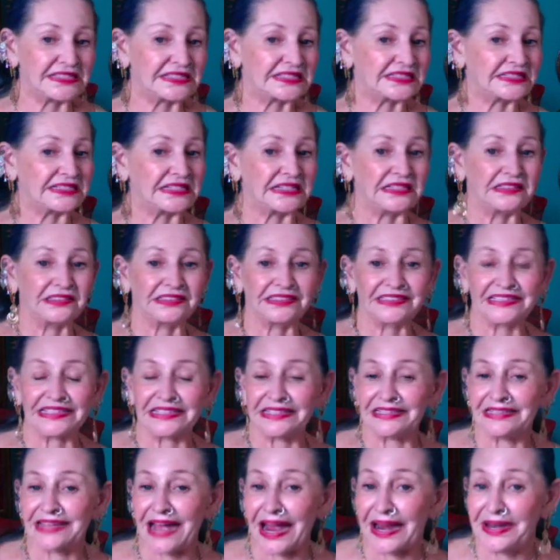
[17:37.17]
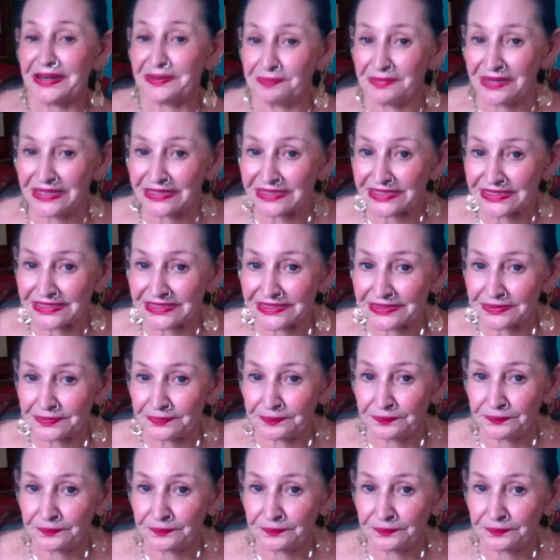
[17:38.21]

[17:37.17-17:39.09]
sealed indictments,